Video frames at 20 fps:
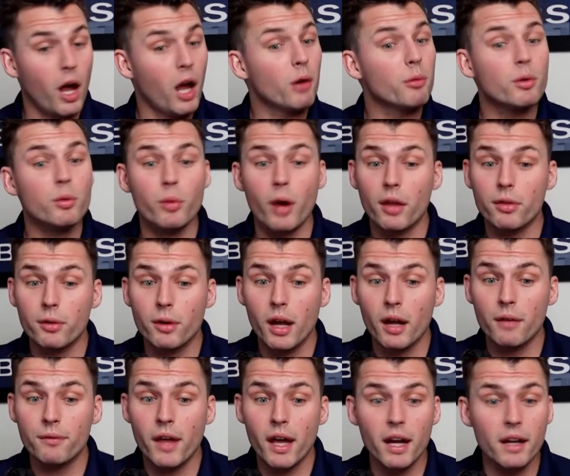would rather
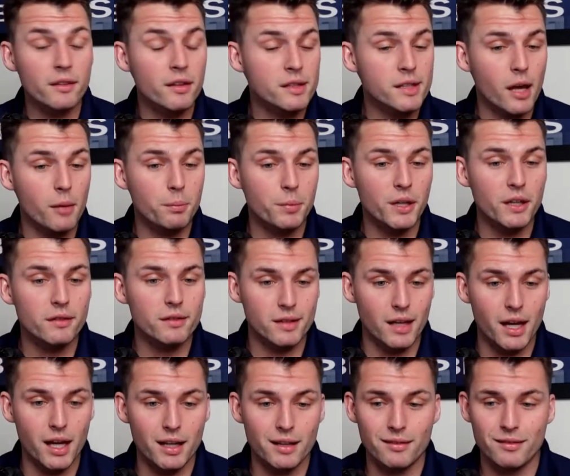have that as a depth piece
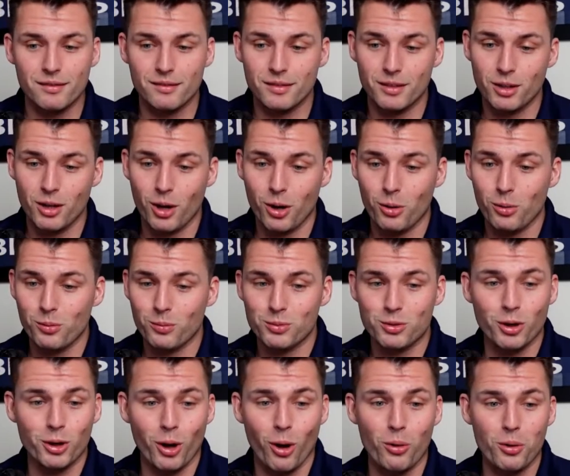than, you know,
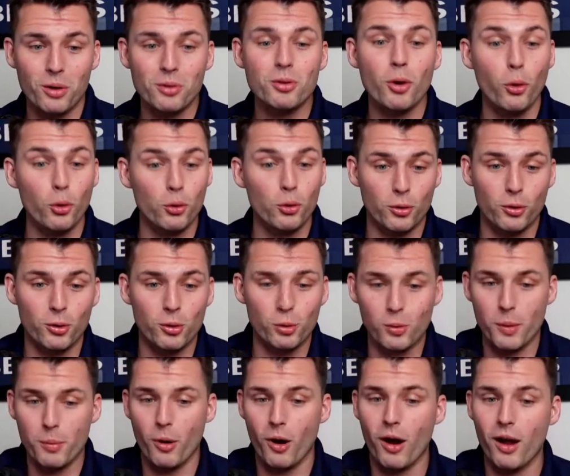Dakota Dozer, who
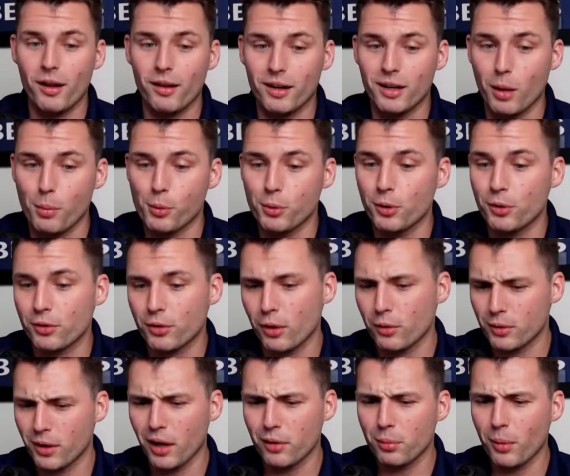we brought a couple years ago.
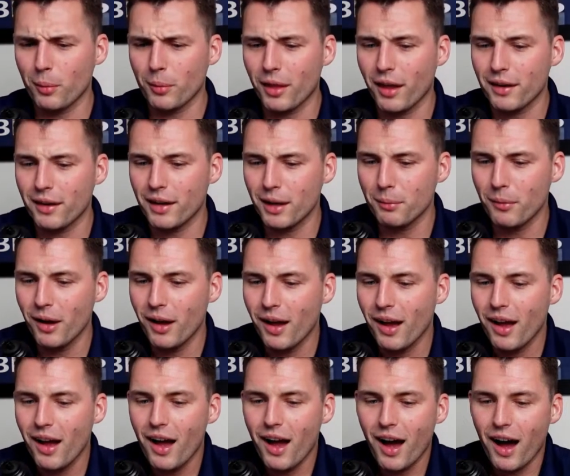You guys remember that name?
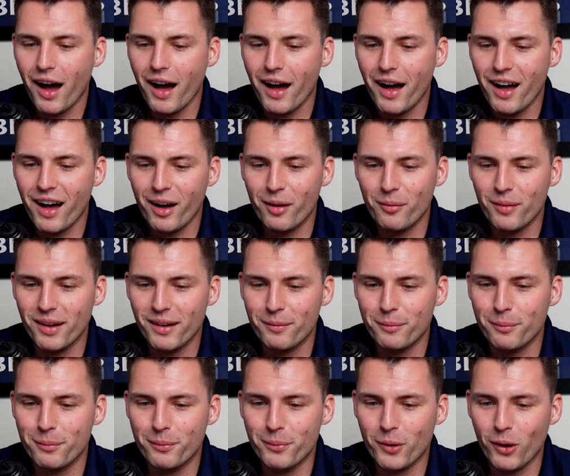Um,
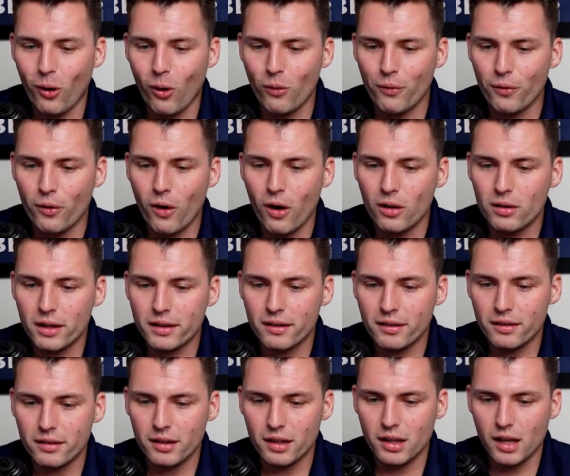but overall, let's
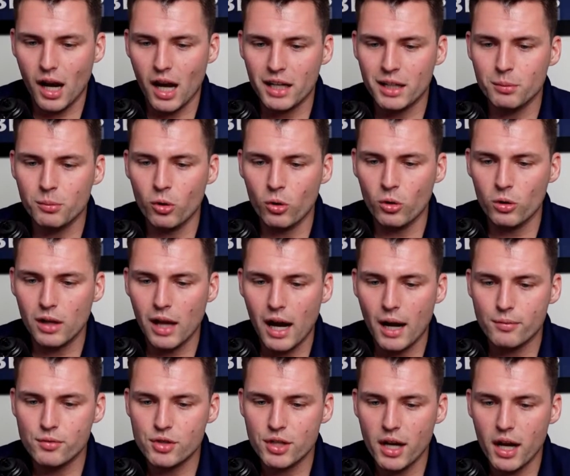see. Any more
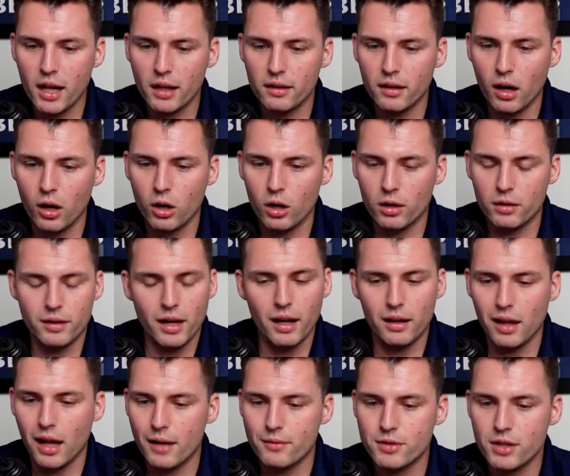live chat? Or not
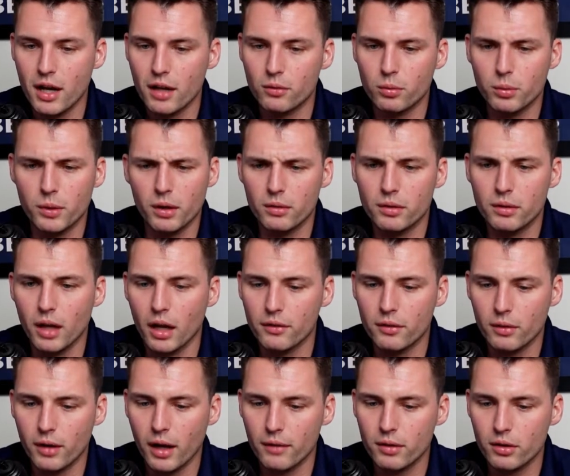live chats. We don't, you guys
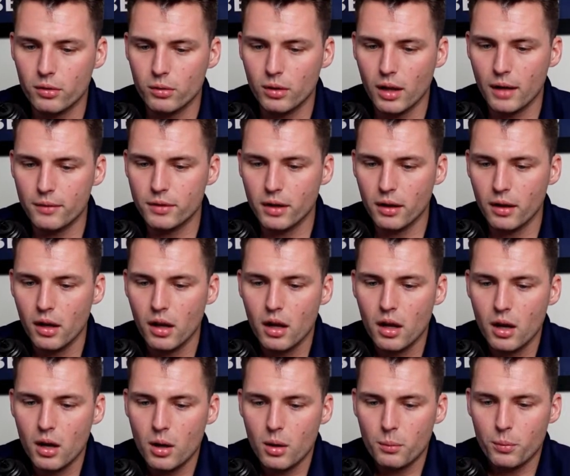don't have to do live chat.
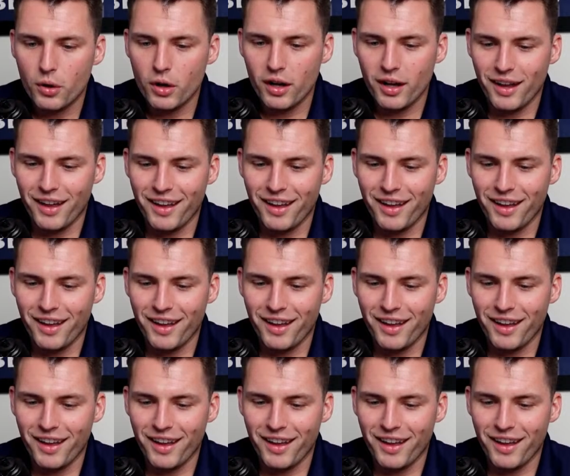But